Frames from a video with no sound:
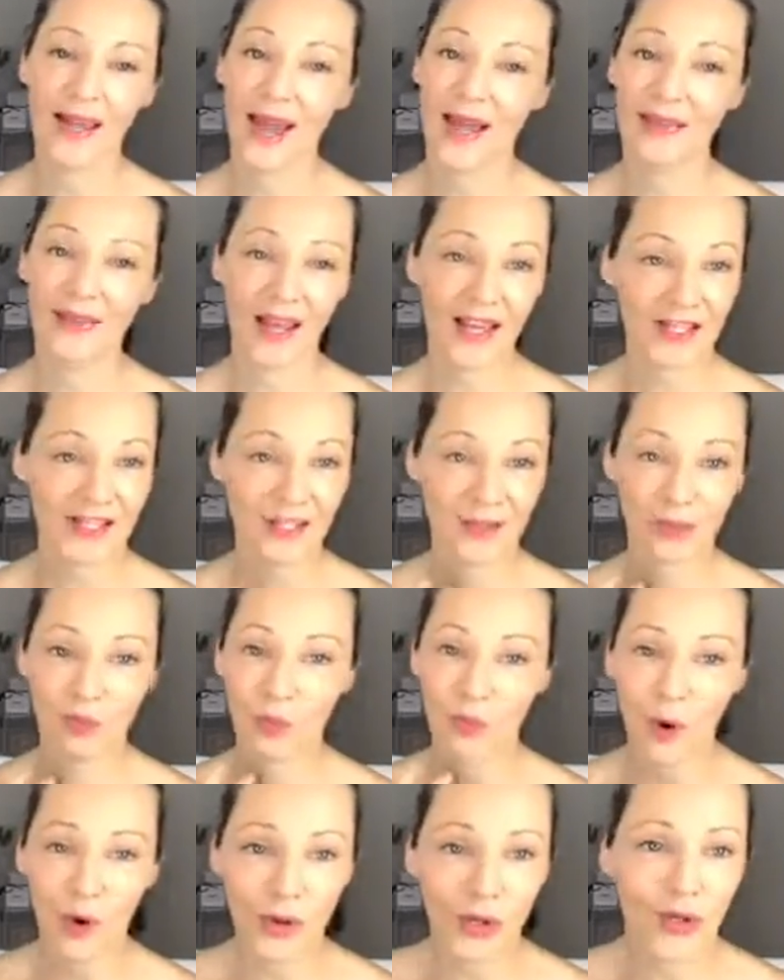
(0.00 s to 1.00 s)
And that's
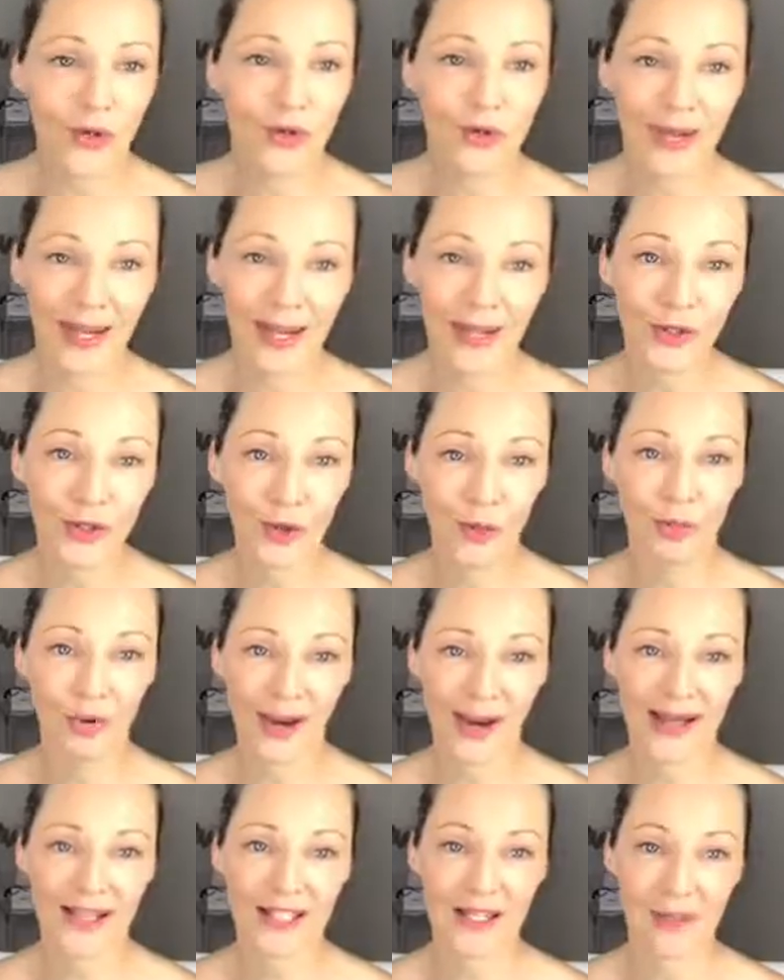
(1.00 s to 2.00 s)
what you need your
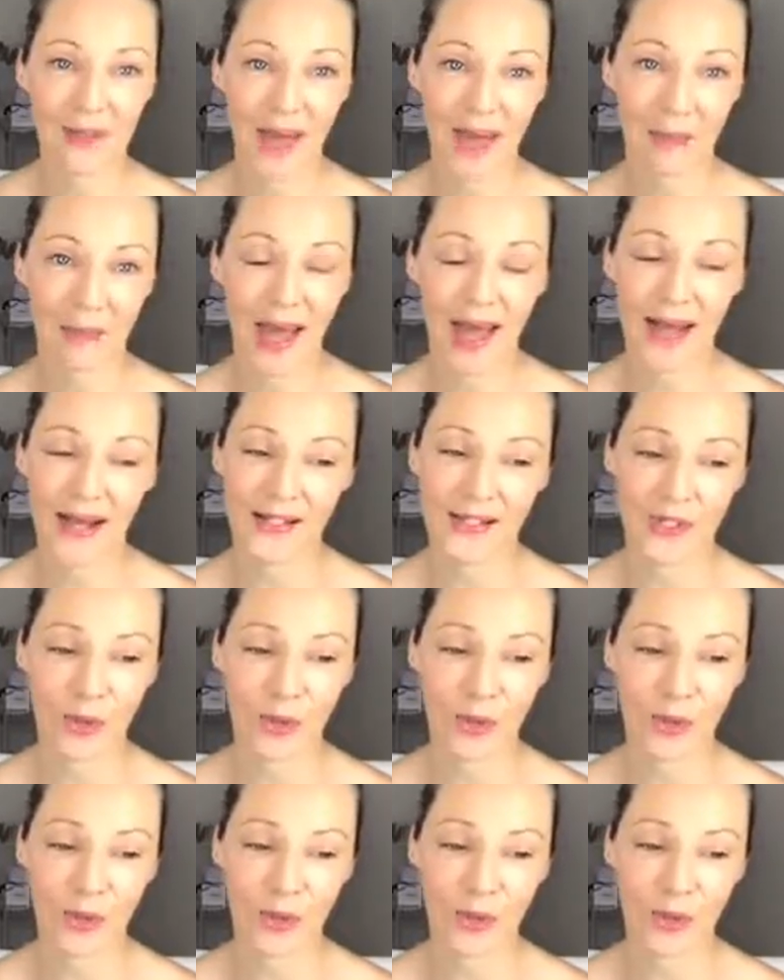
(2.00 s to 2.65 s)
brand to be about.